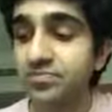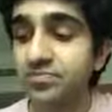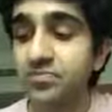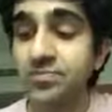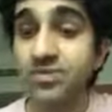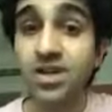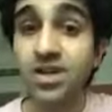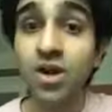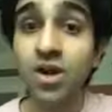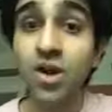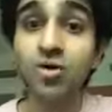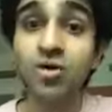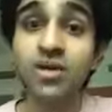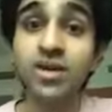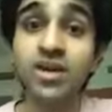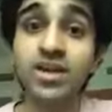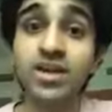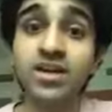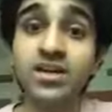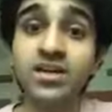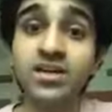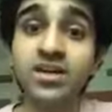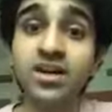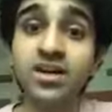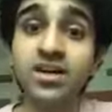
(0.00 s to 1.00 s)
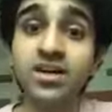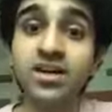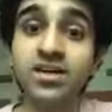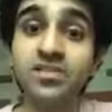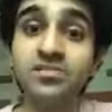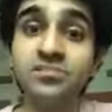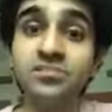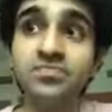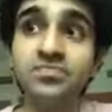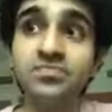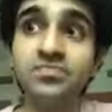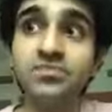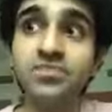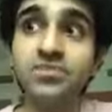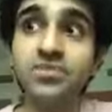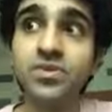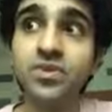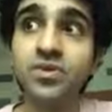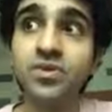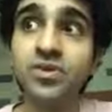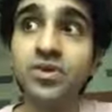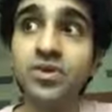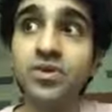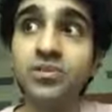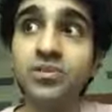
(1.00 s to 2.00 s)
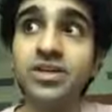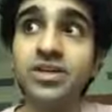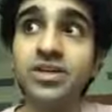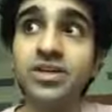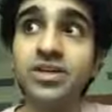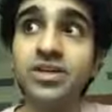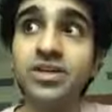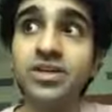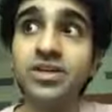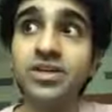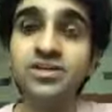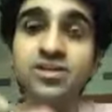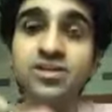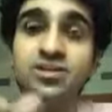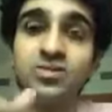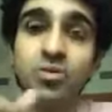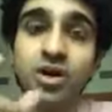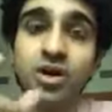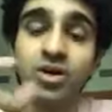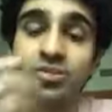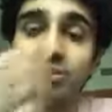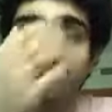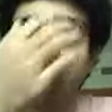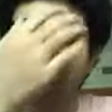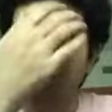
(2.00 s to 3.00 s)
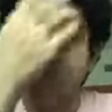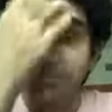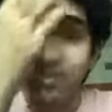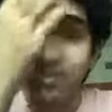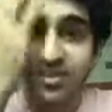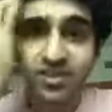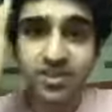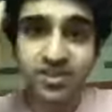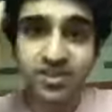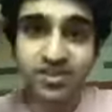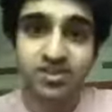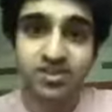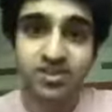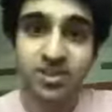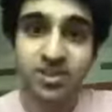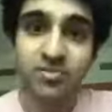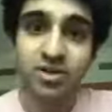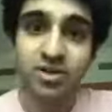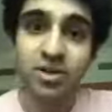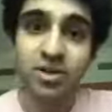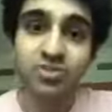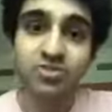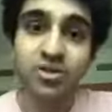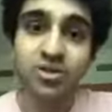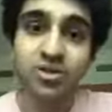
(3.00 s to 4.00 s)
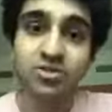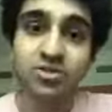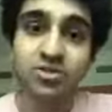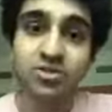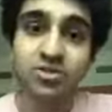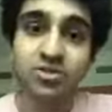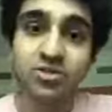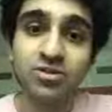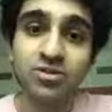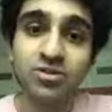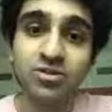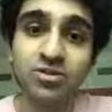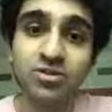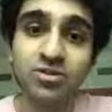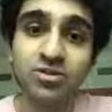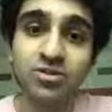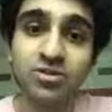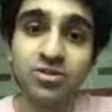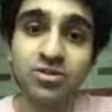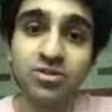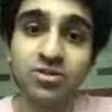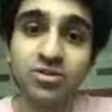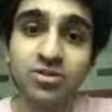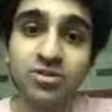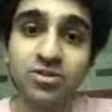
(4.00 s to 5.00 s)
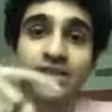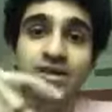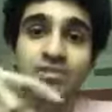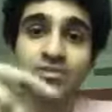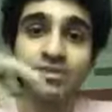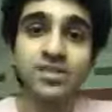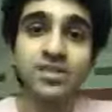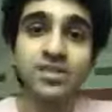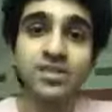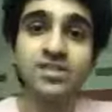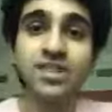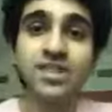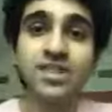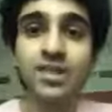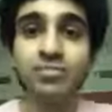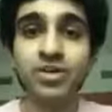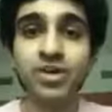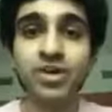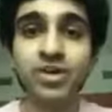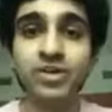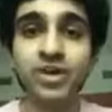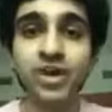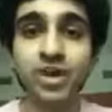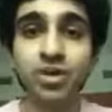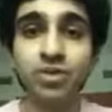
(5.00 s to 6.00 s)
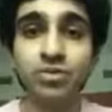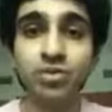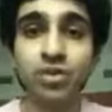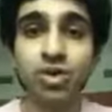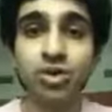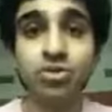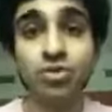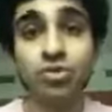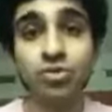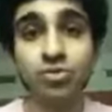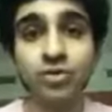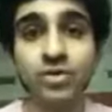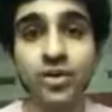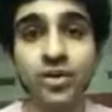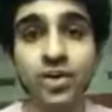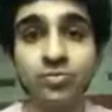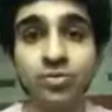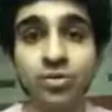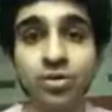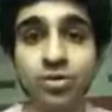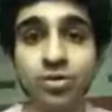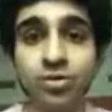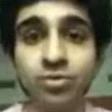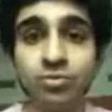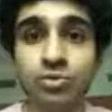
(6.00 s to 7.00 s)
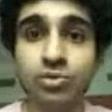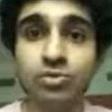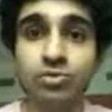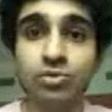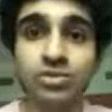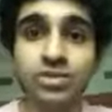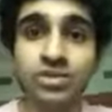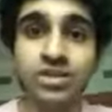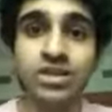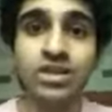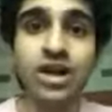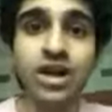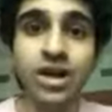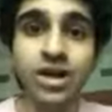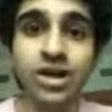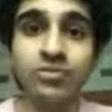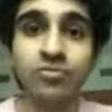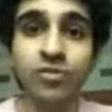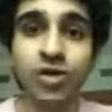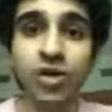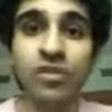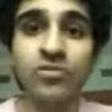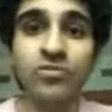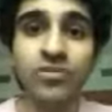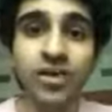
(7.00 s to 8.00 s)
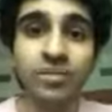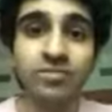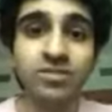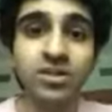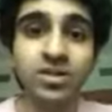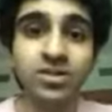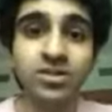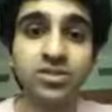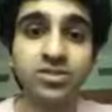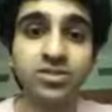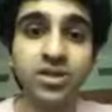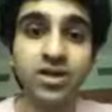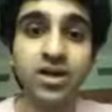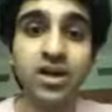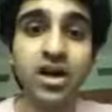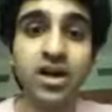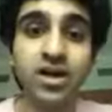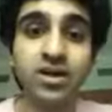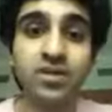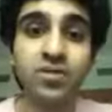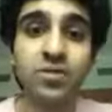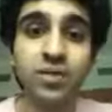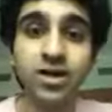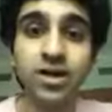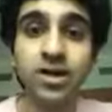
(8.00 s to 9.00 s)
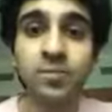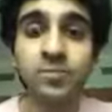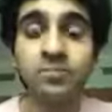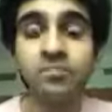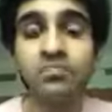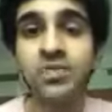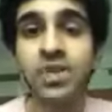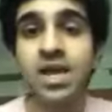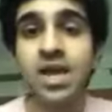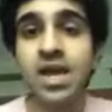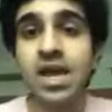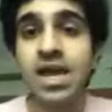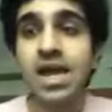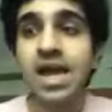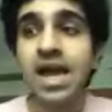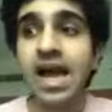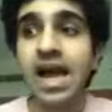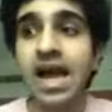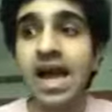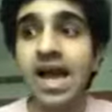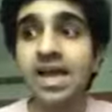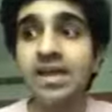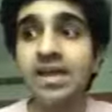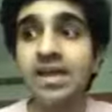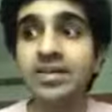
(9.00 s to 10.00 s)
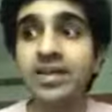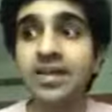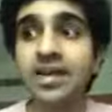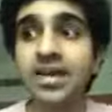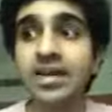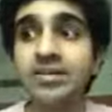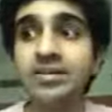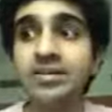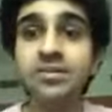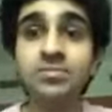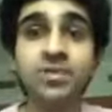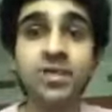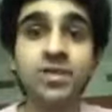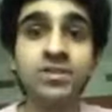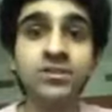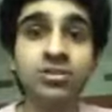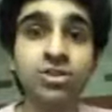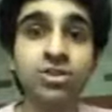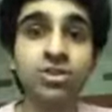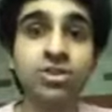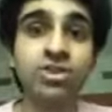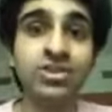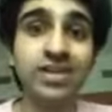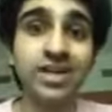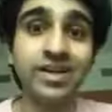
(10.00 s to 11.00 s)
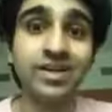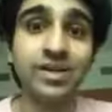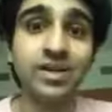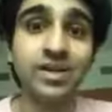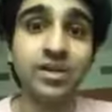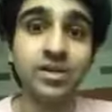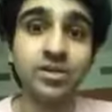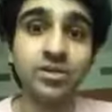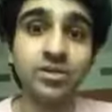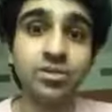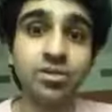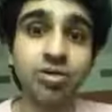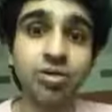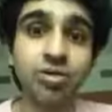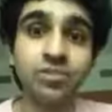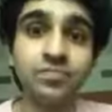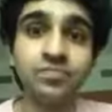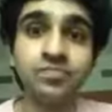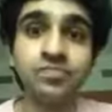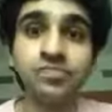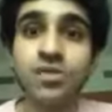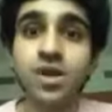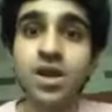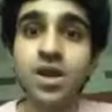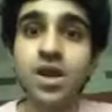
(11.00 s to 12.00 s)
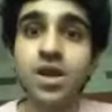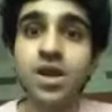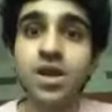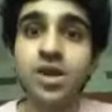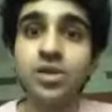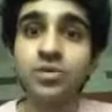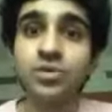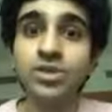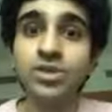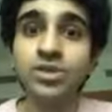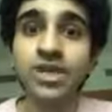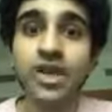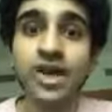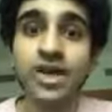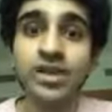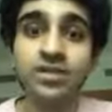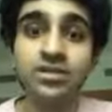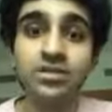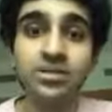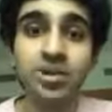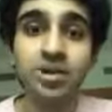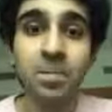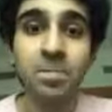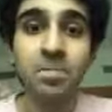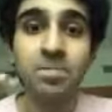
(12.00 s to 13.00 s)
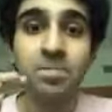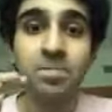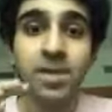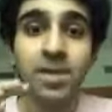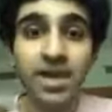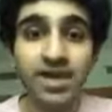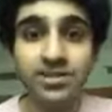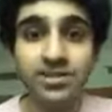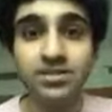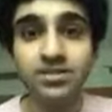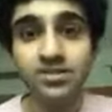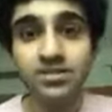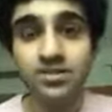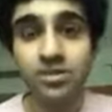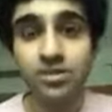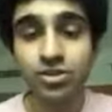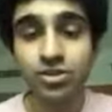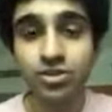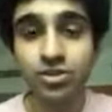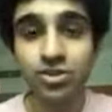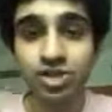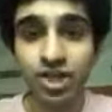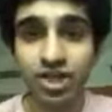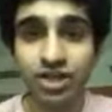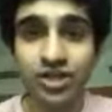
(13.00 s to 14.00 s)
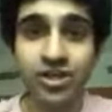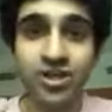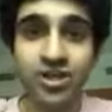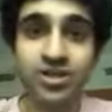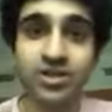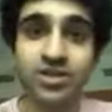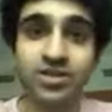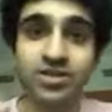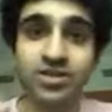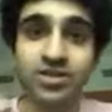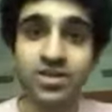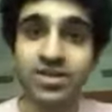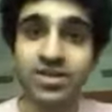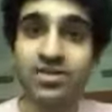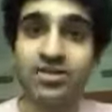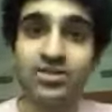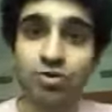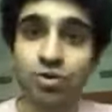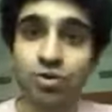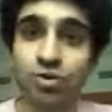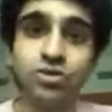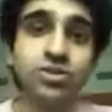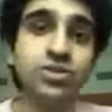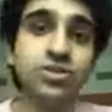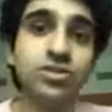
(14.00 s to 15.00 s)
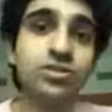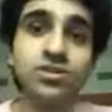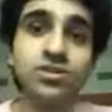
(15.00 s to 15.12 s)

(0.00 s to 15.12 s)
okay, we did this. This is one of my favorite things in Manipal to do was, there was this neighboring town called Kundapur, which was in 45 minutes to an hour away. And they had this place called Shetty Lunch Home, which had the best chicken ghee roast